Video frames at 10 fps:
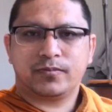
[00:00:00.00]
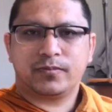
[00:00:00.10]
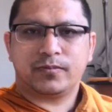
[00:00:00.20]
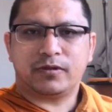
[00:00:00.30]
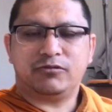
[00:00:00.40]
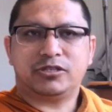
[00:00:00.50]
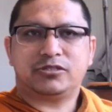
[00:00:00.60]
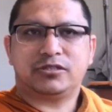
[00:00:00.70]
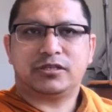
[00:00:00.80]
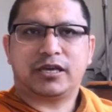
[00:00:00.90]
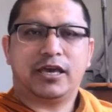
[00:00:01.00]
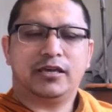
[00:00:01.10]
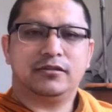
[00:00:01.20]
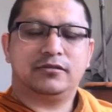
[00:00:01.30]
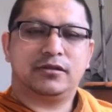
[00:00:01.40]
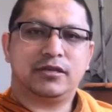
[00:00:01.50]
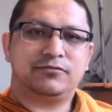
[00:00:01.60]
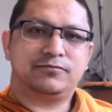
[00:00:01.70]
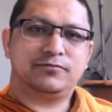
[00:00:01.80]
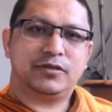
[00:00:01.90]
And which, again,
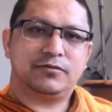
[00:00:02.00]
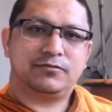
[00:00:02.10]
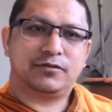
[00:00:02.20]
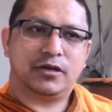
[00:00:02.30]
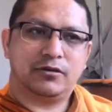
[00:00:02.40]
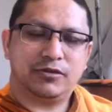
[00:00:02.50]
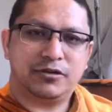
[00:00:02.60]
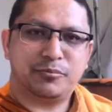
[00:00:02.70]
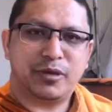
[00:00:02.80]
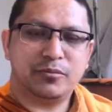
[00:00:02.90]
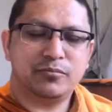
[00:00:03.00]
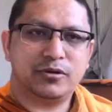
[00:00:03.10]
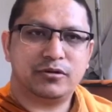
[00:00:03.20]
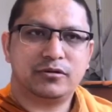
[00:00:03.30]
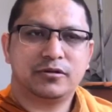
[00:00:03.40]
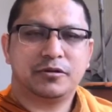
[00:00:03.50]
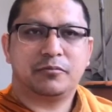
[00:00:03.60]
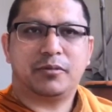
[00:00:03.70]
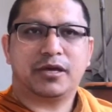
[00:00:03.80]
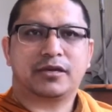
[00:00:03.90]
if we remember
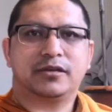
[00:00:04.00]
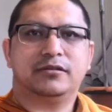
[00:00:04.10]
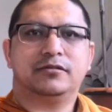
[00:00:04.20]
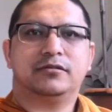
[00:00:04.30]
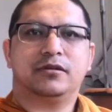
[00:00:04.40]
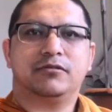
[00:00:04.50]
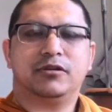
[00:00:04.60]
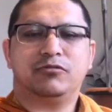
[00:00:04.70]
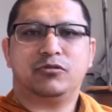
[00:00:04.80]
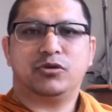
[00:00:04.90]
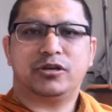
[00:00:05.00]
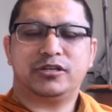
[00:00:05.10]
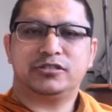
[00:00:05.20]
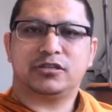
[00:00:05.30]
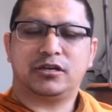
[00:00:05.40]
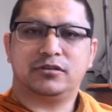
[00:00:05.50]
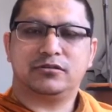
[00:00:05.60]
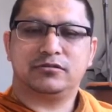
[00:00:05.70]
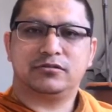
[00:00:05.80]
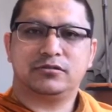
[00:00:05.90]
back in when we were a
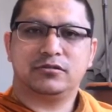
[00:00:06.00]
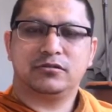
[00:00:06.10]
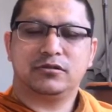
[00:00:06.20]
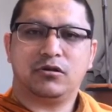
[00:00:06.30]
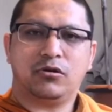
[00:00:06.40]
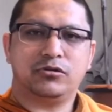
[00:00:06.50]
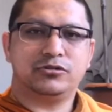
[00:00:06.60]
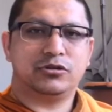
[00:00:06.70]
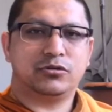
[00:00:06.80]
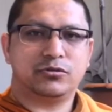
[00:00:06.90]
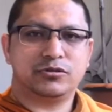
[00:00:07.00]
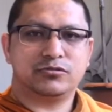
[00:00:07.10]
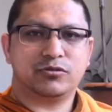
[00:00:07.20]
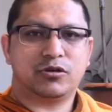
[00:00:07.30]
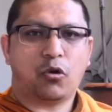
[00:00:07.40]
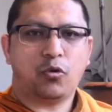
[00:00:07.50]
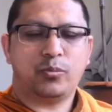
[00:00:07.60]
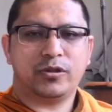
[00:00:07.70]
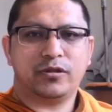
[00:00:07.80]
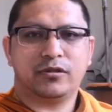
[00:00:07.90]
child, all doors were
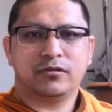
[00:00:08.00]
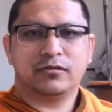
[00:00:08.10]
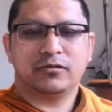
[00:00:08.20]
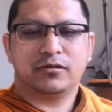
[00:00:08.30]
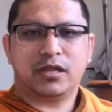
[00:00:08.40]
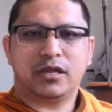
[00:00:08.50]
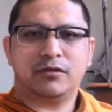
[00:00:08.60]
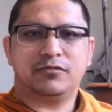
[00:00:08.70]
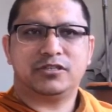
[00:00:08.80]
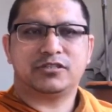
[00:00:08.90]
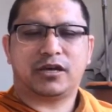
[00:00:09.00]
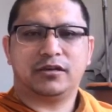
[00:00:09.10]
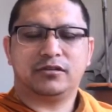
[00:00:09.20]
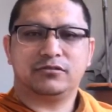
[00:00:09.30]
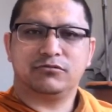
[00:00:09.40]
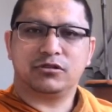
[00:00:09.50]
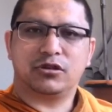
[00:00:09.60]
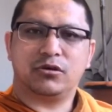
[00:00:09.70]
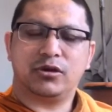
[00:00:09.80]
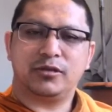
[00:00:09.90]
open and every child will
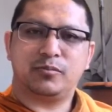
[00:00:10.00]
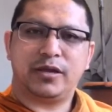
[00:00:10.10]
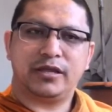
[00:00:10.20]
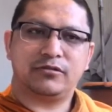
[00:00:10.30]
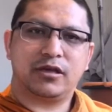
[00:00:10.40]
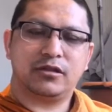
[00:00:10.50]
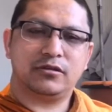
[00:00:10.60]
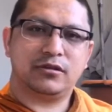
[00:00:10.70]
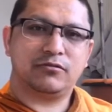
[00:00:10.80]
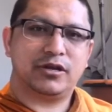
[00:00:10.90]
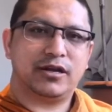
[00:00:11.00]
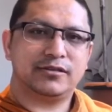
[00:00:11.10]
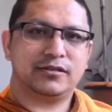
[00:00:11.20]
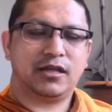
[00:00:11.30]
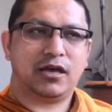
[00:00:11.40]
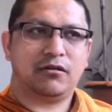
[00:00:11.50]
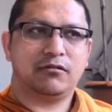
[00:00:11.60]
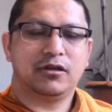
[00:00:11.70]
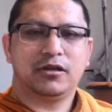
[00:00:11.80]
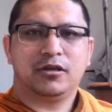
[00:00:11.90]
go and play together. Whereas
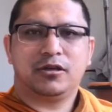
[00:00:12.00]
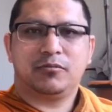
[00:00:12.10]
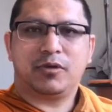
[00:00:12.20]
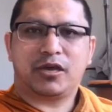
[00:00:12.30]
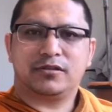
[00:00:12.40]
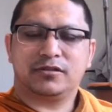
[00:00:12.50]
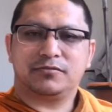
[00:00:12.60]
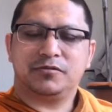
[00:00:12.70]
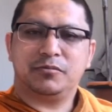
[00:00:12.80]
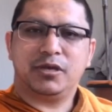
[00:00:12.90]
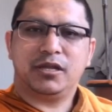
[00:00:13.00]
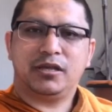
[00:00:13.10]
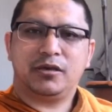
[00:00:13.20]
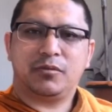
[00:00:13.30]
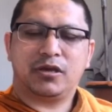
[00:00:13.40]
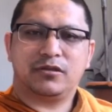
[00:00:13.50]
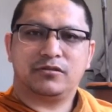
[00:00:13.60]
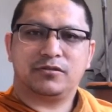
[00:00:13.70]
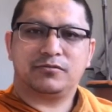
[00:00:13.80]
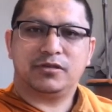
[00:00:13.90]
now, because of the media, because
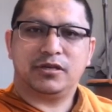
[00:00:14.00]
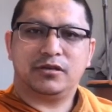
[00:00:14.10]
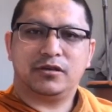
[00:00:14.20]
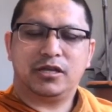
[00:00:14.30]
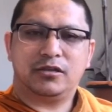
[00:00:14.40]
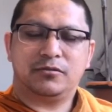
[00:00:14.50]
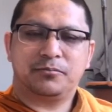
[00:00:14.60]
of the